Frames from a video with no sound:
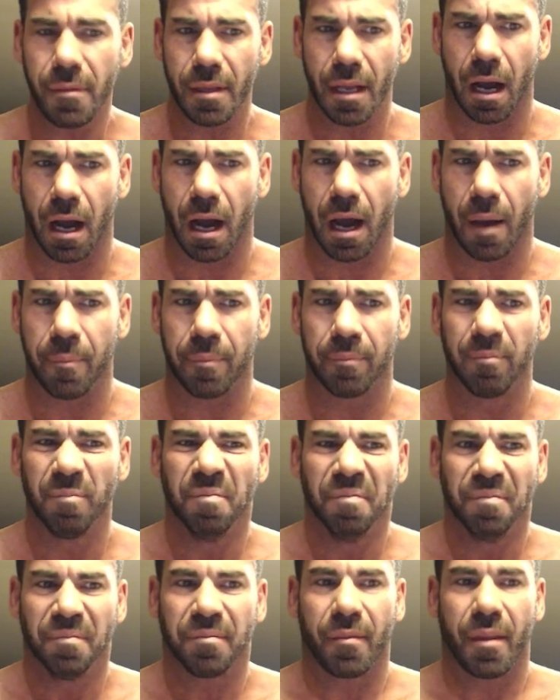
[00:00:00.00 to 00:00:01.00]
I
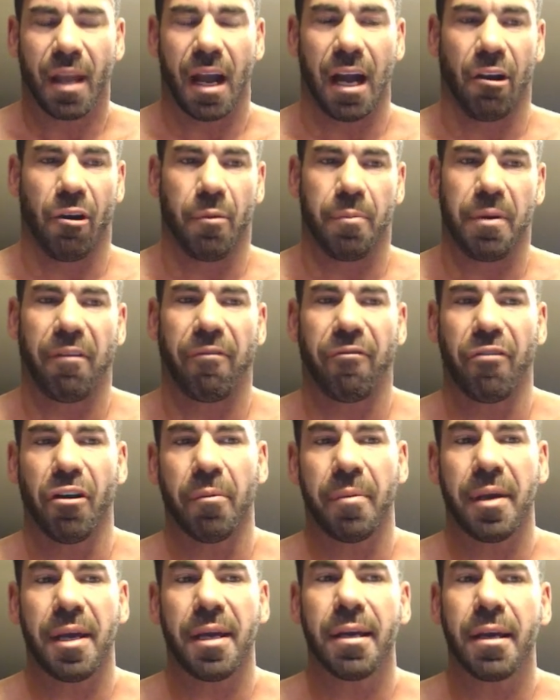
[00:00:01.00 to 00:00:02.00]
will be
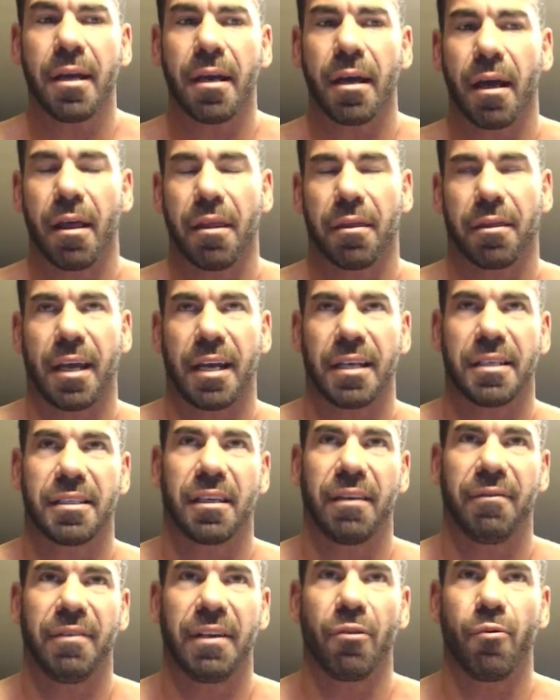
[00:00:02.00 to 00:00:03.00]
filming
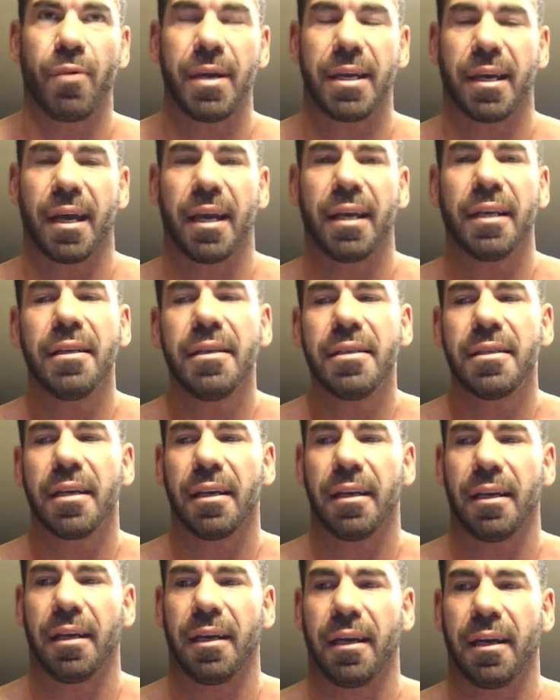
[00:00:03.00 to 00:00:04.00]
Thanksgiving weekend
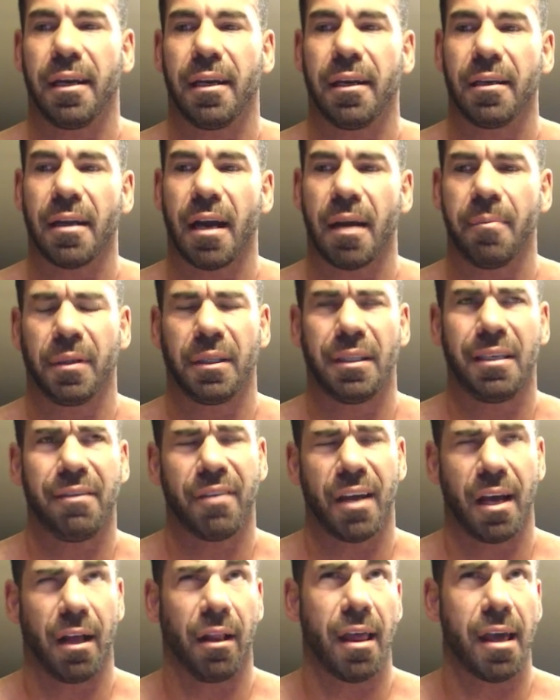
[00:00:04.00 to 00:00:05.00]
in, I believe,
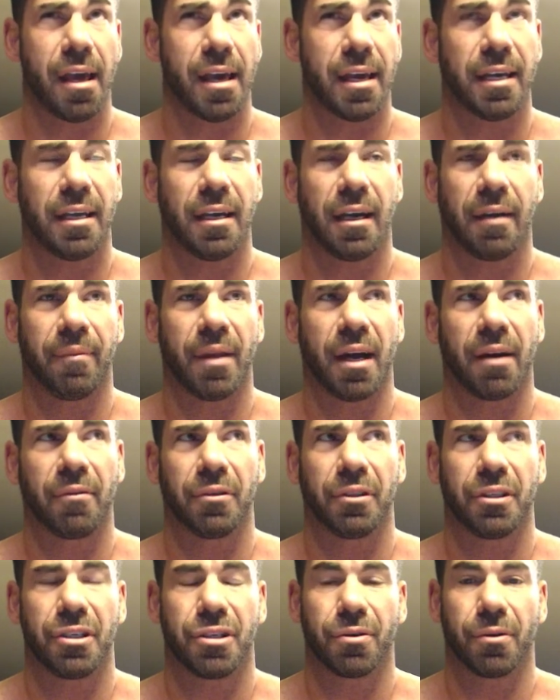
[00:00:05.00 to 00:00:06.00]
LA. I'm not
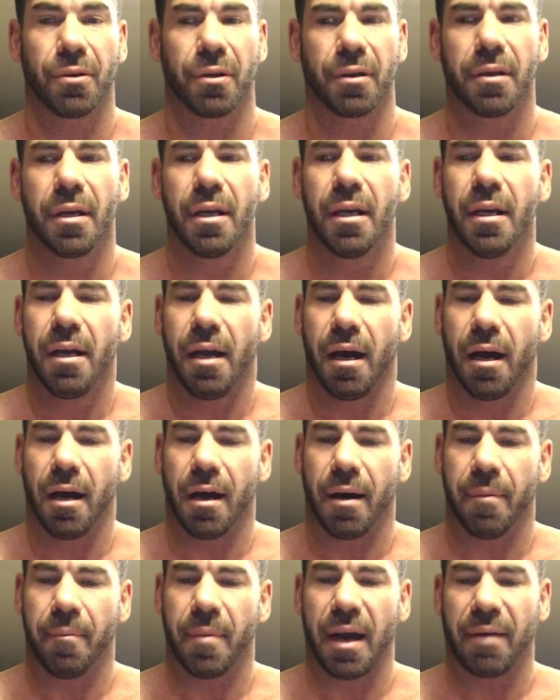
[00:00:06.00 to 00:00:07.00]
really sure.
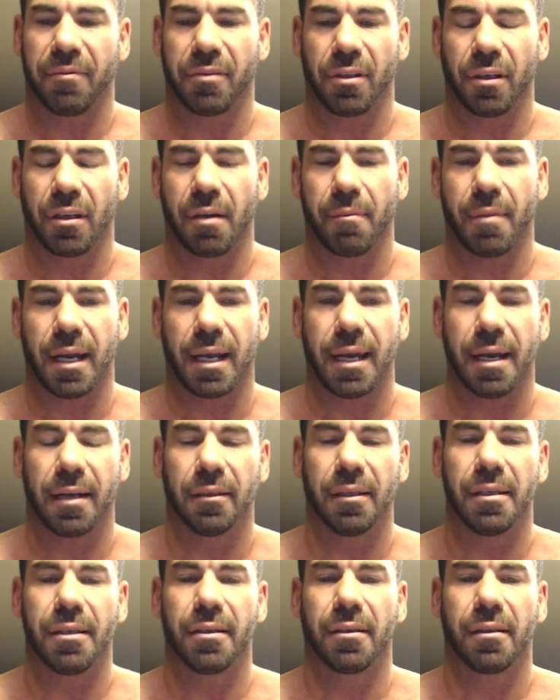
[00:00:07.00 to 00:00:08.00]
I have to look at my
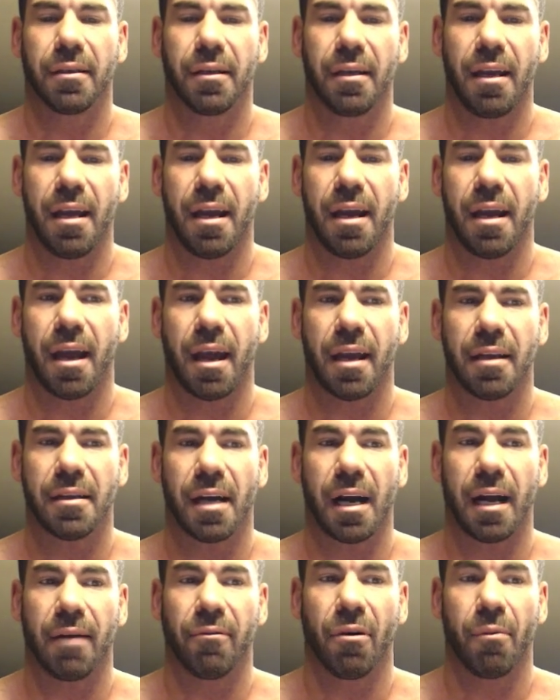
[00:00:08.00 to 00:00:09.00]
calendar. And
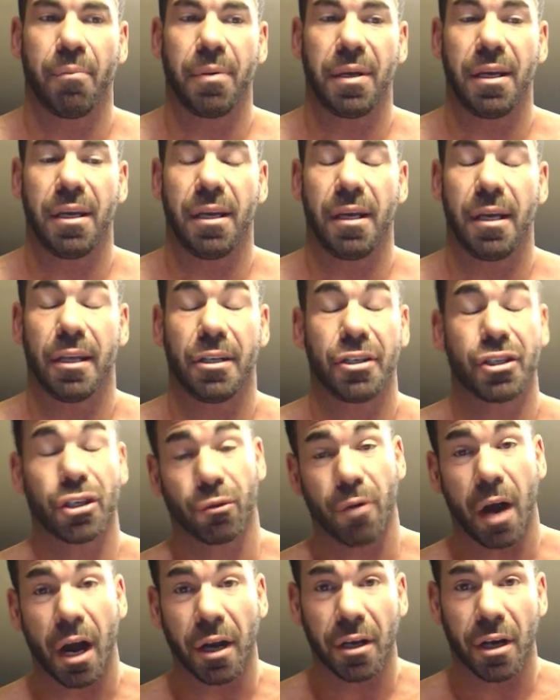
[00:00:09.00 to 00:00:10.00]
I will be in
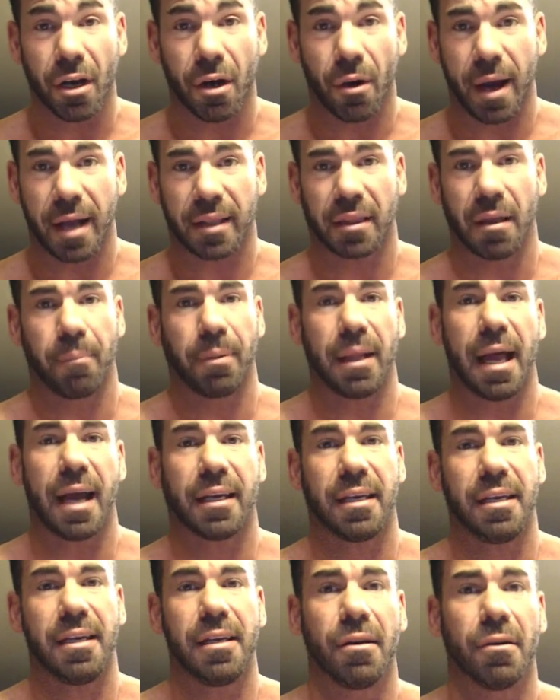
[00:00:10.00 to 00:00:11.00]
Toronto at the
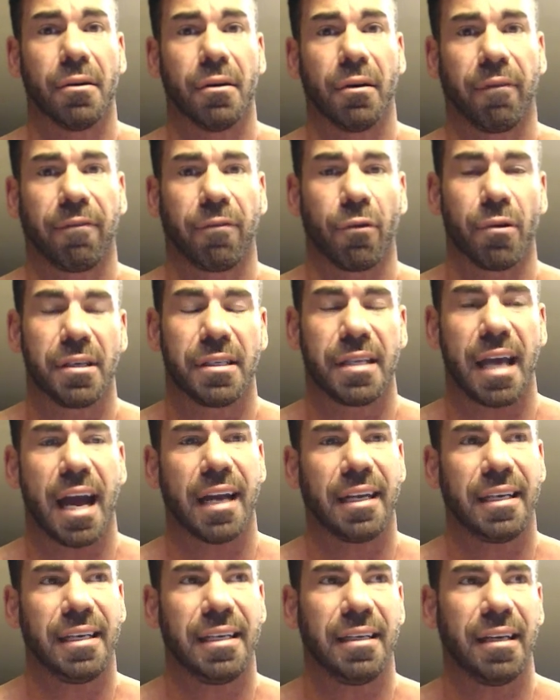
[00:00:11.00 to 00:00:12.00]
Black Eagle for
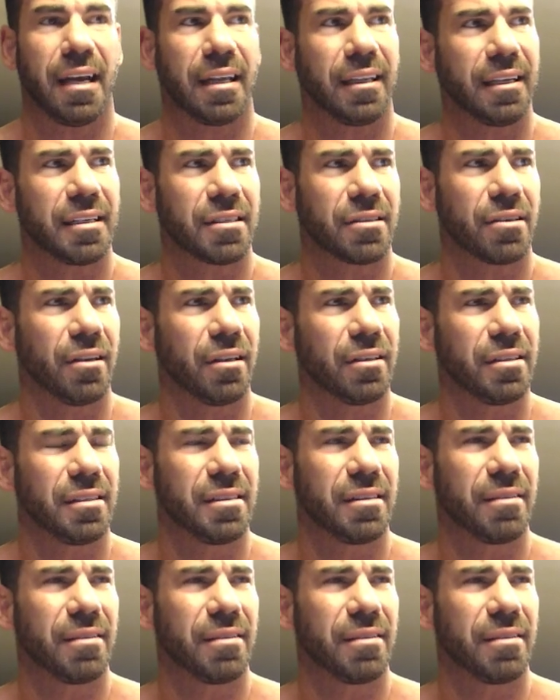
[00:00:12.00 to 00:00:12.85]
Daddy, I think it's called